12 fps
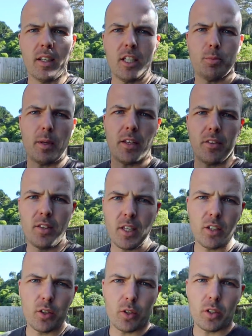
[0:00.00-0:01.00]
It's by
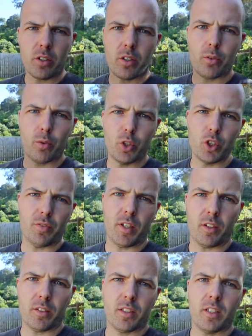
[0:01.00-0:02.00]
Theodore
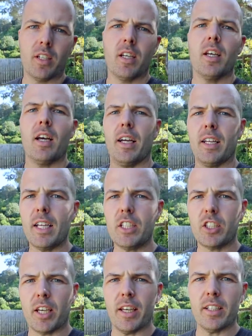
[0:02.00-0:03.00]
Roosevelt, and he
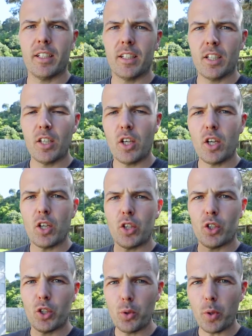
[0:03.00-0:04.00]
said,
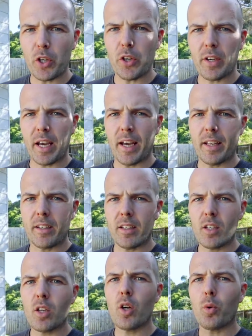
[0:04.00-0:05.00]
"Do what you can
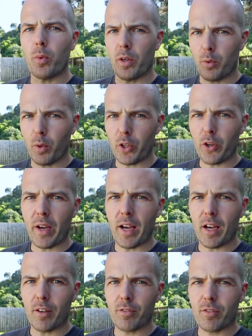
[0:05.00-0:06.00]
with what you
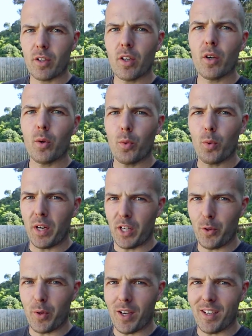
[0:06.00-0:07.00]
have where
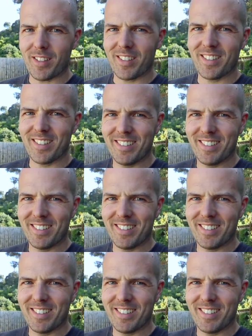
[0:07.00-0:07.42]
you are."